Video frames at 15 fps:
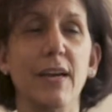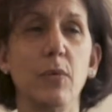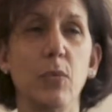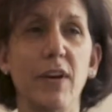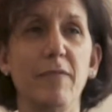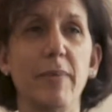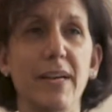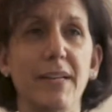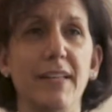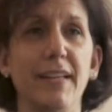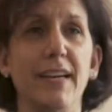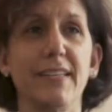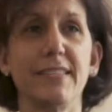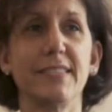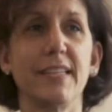and one of my
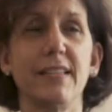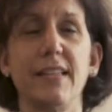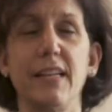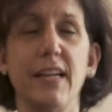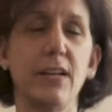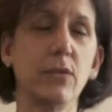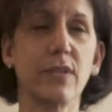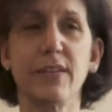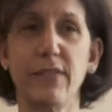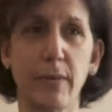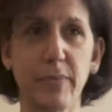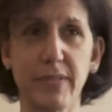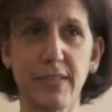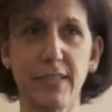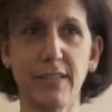clients said that I don't give
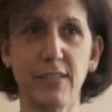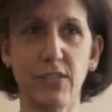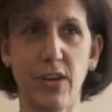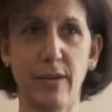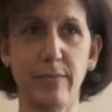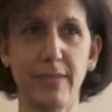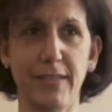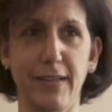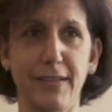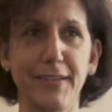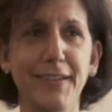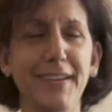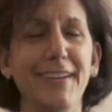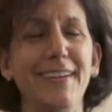up until the job's done.